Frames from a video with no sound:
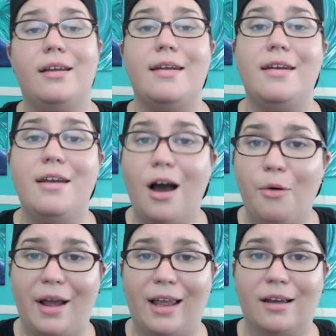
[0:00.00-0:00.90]

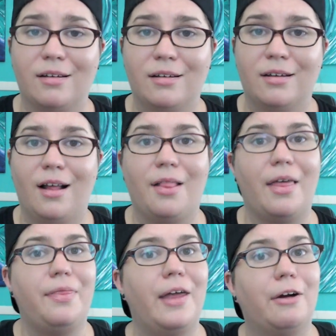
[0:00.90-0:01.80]
knowing
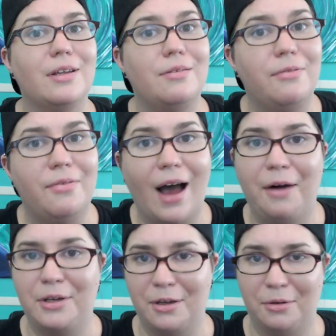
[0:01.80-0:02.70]
that there is
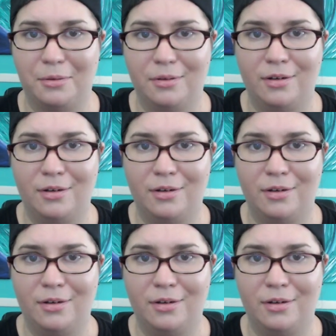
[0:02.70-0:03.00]
value